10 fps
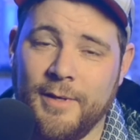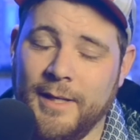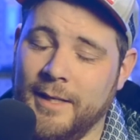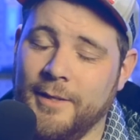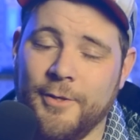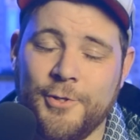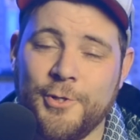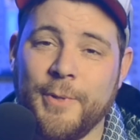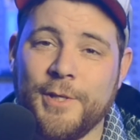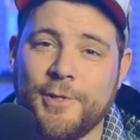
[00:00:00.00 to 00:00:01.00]
and they're
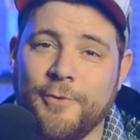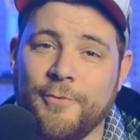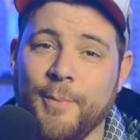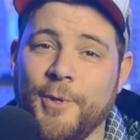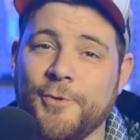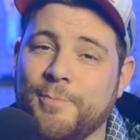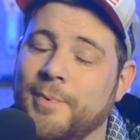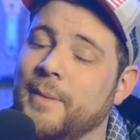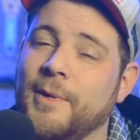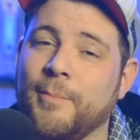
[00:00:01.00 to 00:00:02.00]
doing so from those
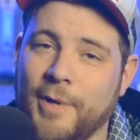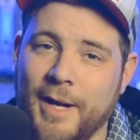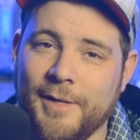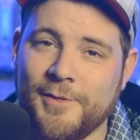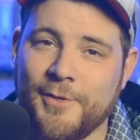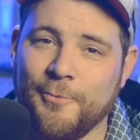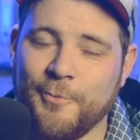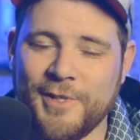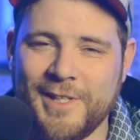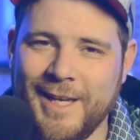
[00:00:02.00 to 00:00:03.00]
premium brands
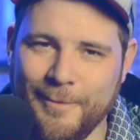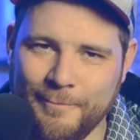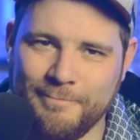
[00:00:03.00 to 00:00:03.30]
once again.